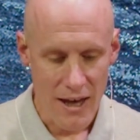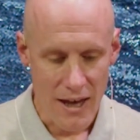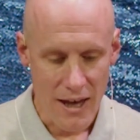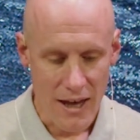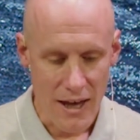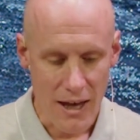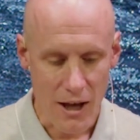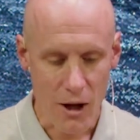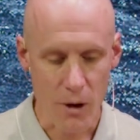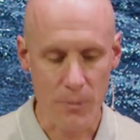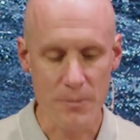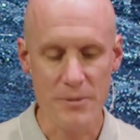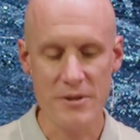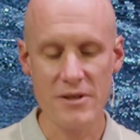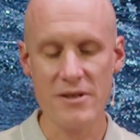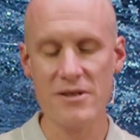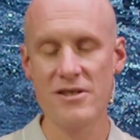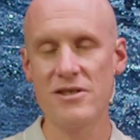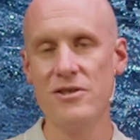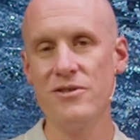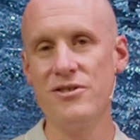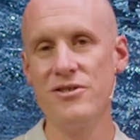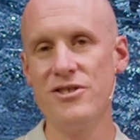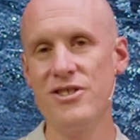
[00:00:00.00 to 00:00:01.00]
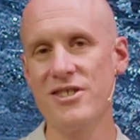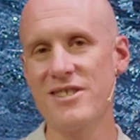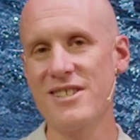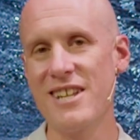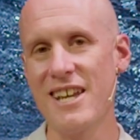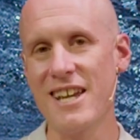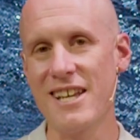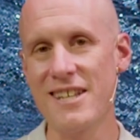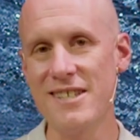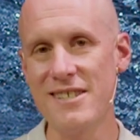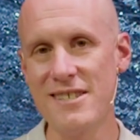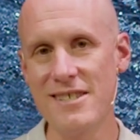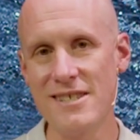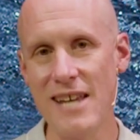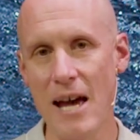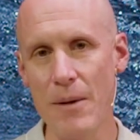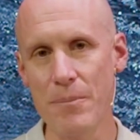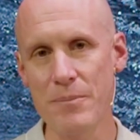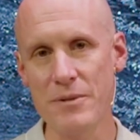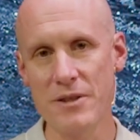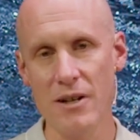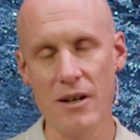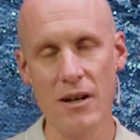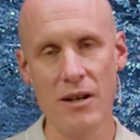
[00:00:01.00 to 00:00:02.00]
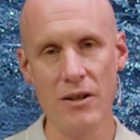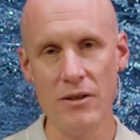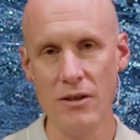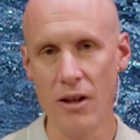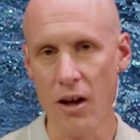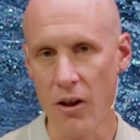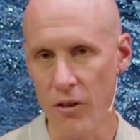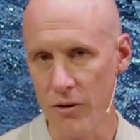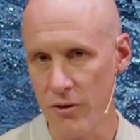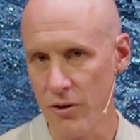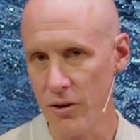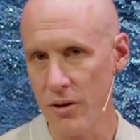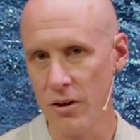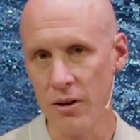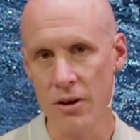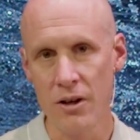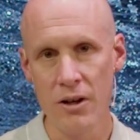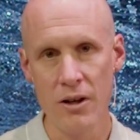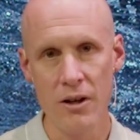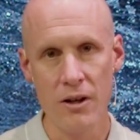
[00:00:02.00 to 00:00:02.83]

helps us to just accept another